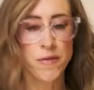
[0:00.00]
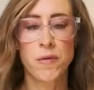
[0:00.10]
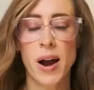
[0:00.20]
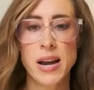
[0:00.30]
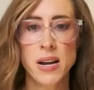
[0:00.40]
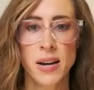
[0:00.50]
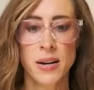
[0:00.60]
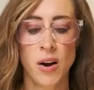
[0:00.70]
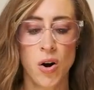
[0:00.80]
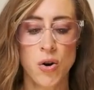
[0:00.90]
of writing
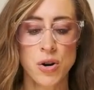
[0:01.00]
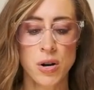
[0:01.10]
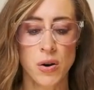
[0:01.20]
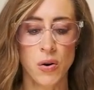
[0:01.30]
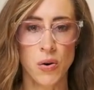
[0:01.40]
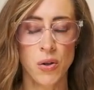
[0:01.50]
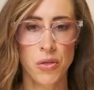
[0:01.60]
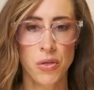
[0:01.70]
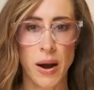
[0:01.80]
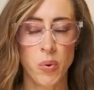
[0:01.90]
an
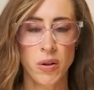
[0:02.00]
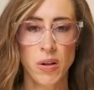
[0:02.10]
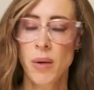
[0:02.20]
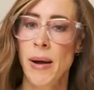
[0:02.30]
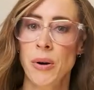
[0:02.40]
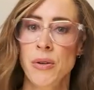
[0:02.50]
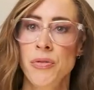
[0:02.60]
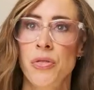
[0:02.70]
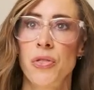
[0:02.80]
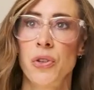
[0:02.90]
article that will come out
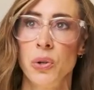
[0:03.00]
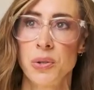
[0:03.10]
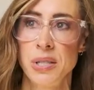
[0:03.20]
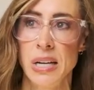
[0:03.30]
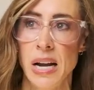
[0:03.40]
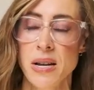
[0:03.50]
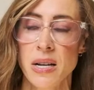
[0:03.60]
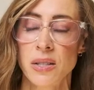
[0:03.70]
on Thursday.